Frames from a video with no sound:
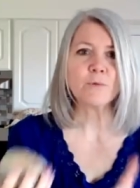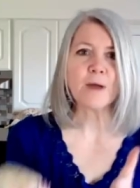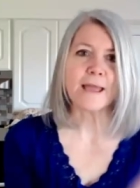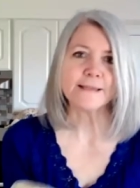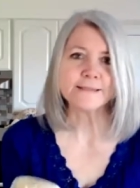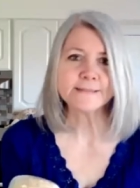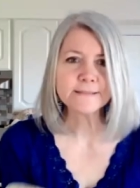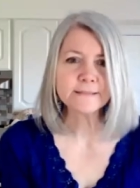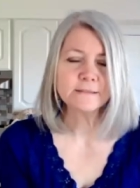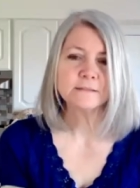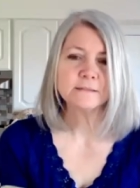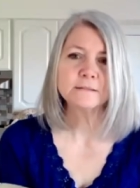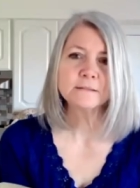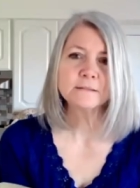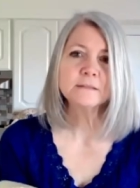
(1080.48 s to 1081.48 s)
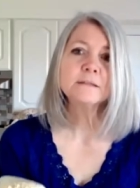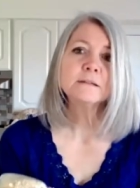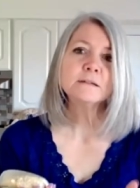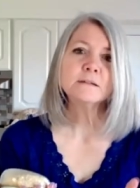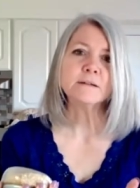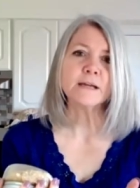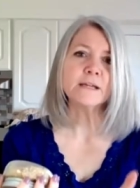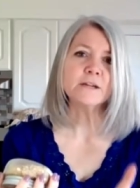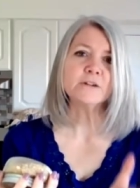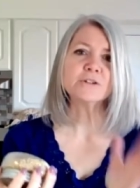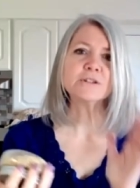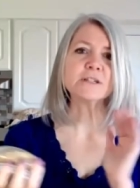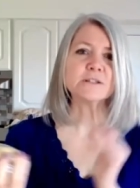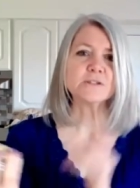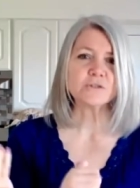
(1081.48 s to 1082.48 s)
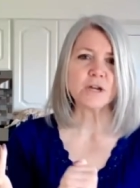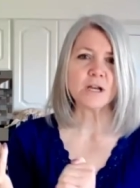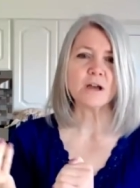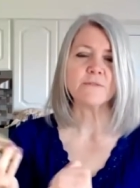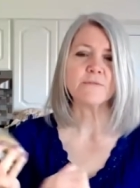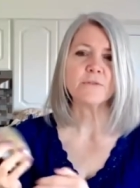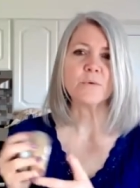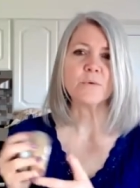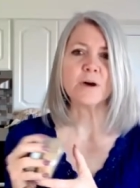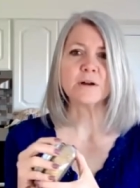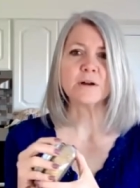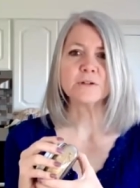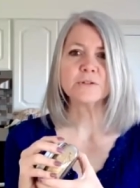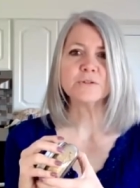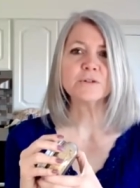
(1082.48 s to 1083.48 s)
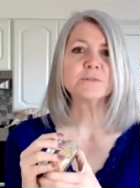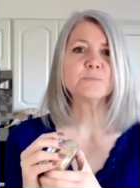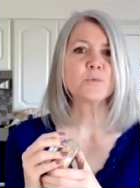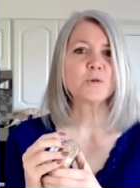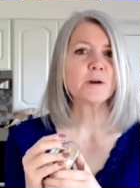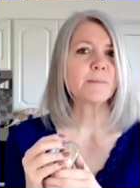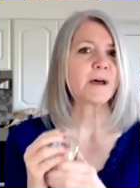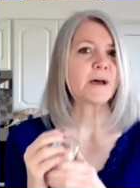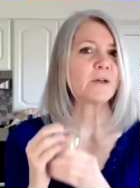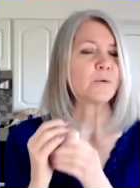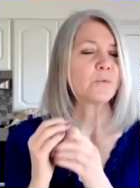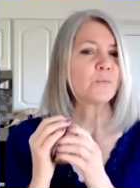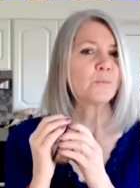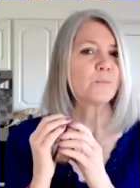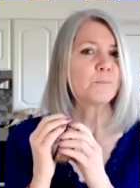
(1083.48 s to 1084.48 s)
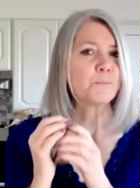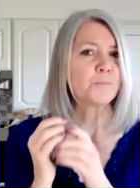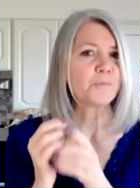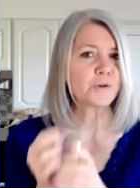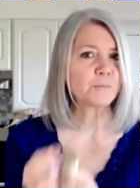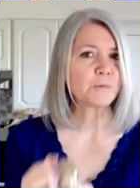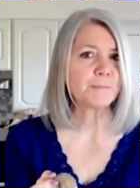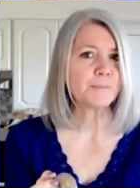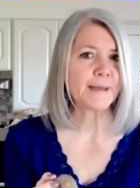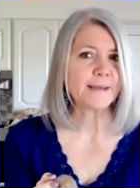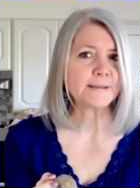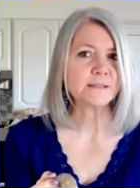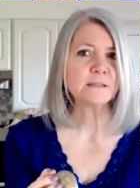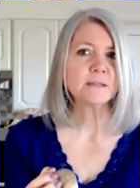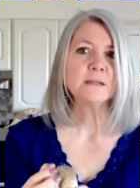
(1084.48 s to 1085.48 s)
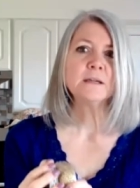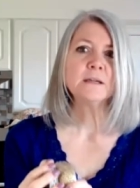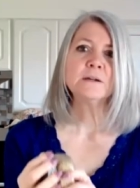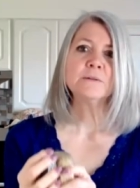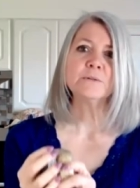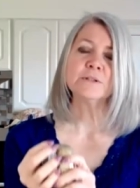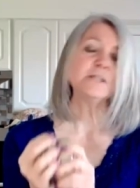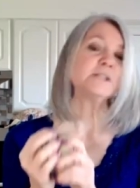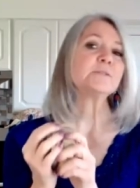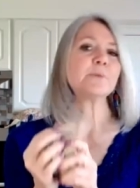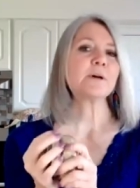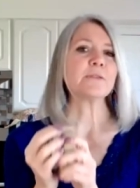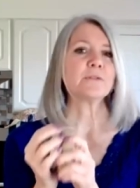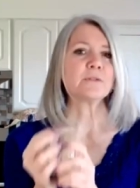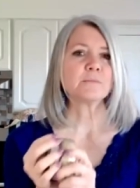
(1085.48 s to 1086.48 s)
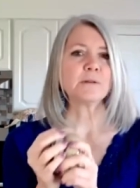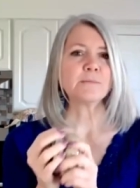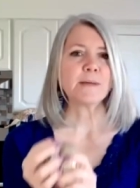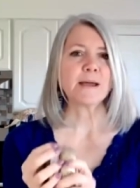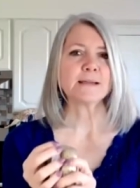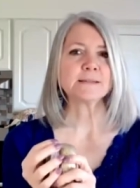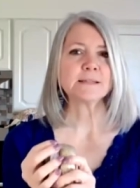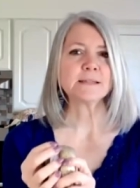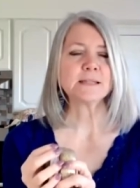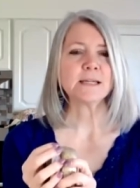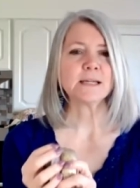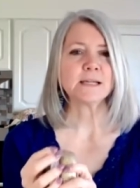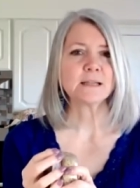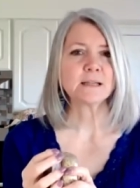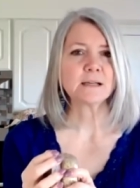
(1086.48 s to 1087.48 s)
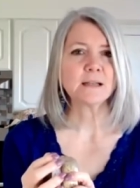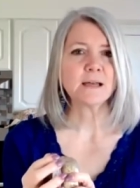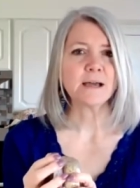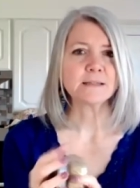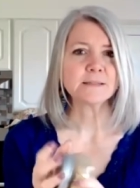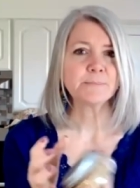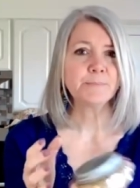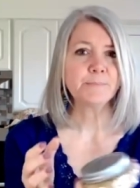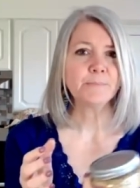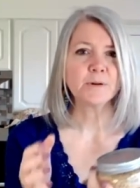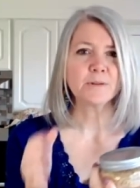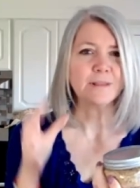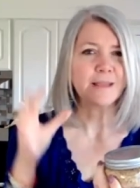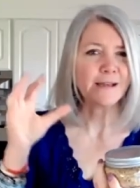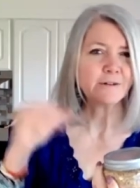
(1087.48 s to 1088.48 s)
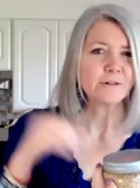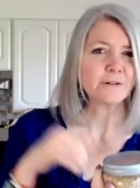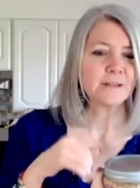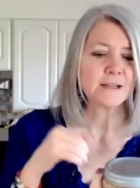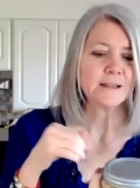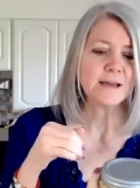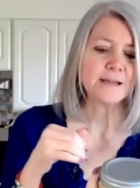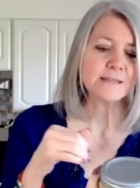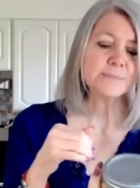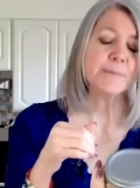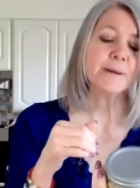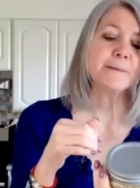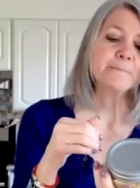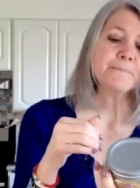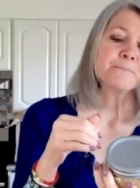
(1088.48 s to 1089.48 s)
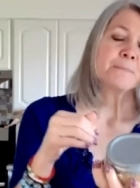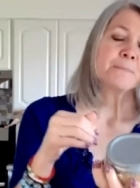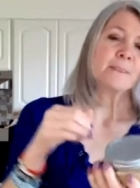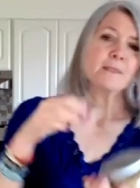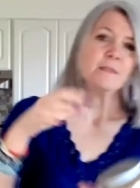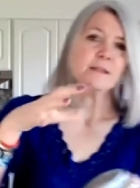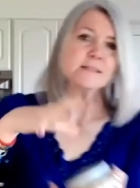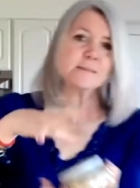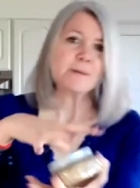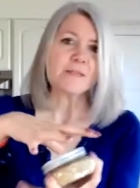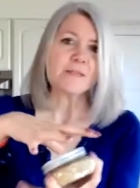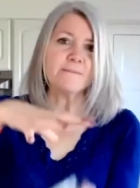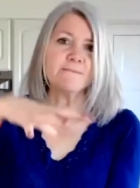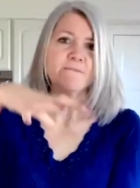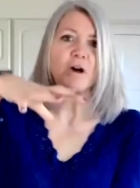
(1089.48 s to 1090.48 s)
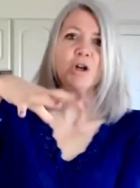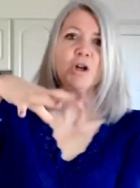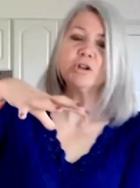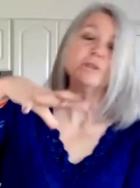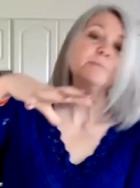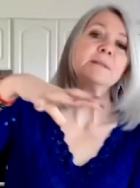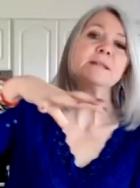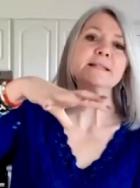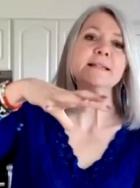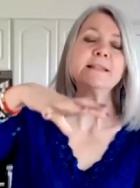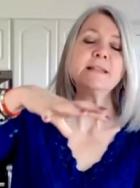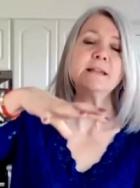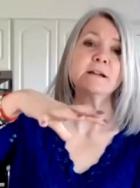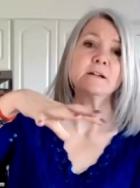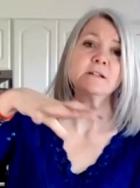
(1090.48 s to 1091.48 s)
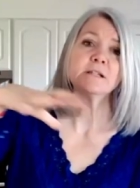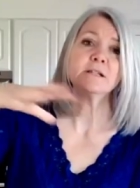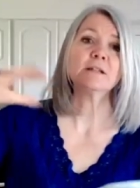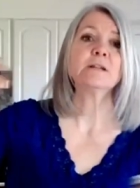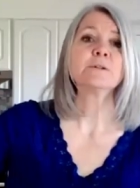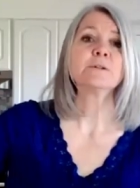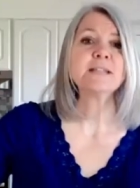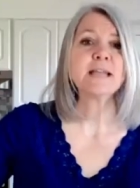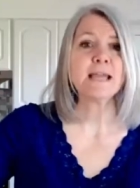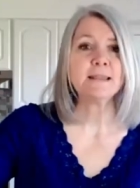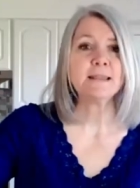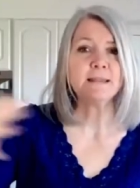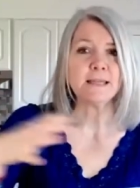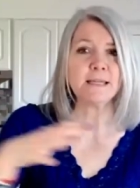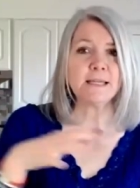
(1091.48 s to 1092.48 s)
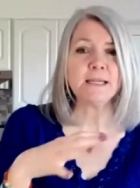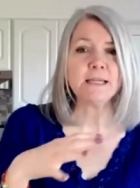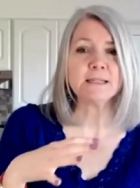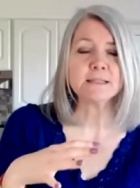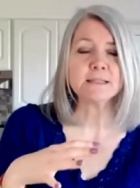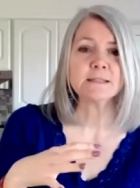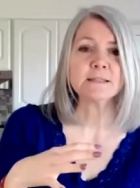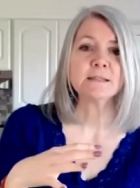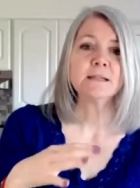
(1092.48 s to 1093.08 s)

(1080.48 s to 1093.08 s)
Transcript: rice right? You're just going to strain off the water. So it's more about mm, thermal mass. We'll teach about thermal mass at the end of the class or later in the class, but it's about the volume that's in there to retain the heat